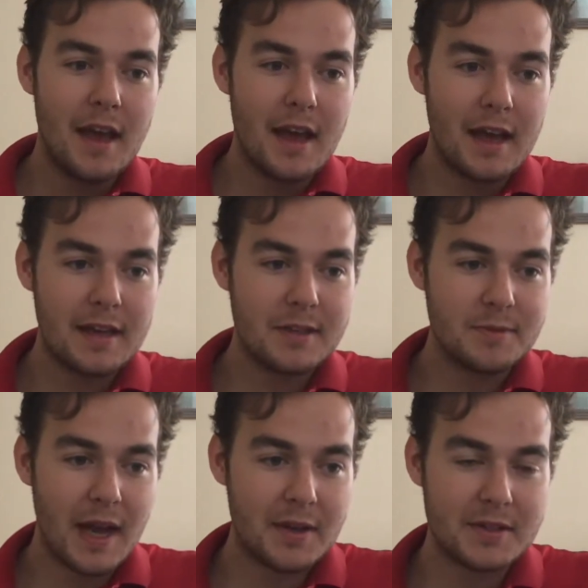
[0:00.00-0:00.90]
and
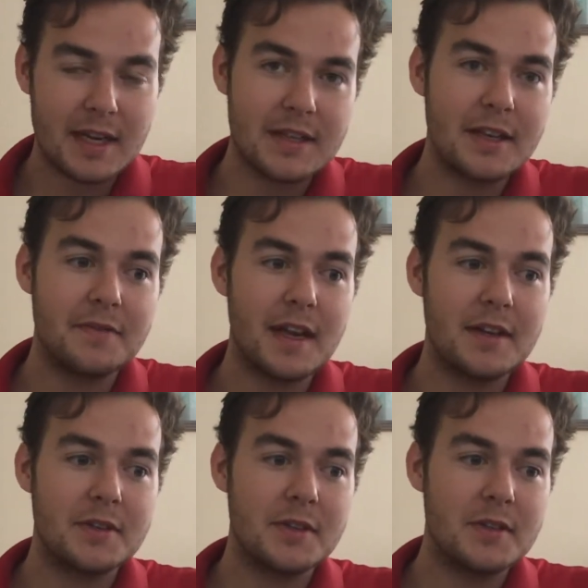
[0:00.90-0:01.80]
how secondary flight
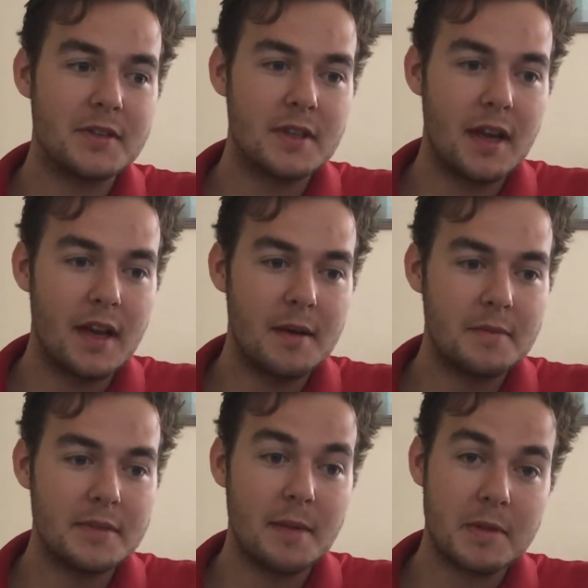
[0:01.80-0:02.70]
controls
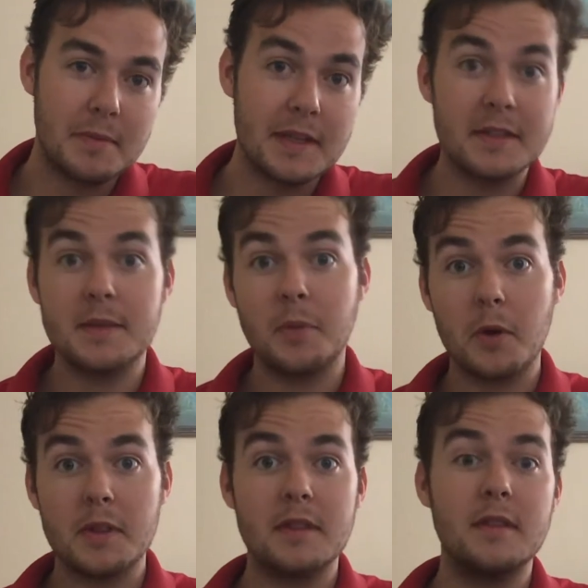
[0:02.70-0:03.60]
supplement and
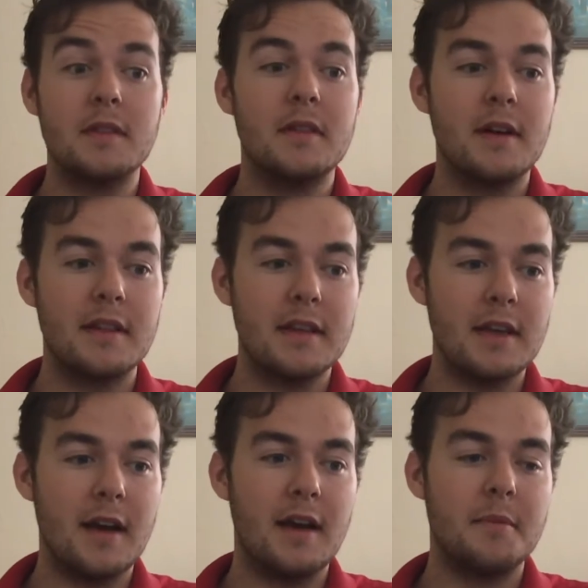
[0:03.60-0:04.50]
support the
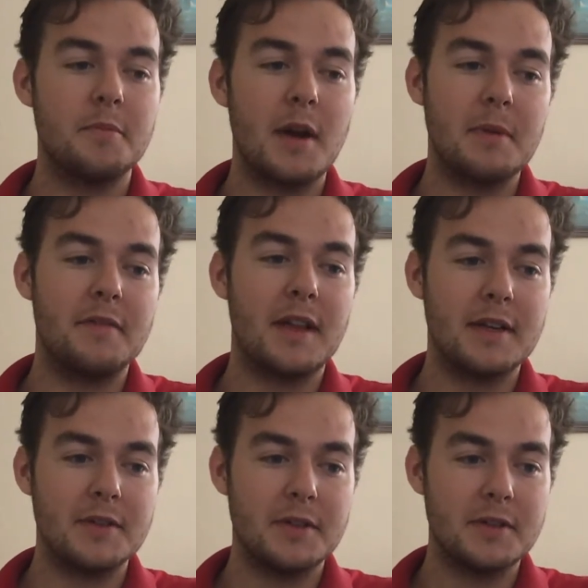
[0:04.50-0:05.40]
primary flight
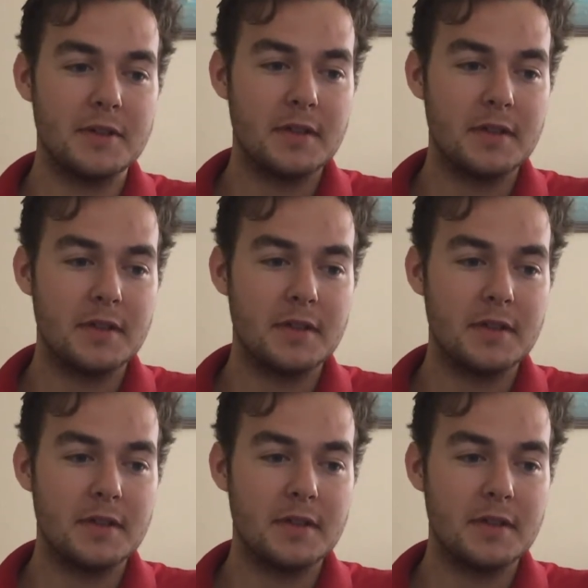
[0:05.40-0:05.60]
controls.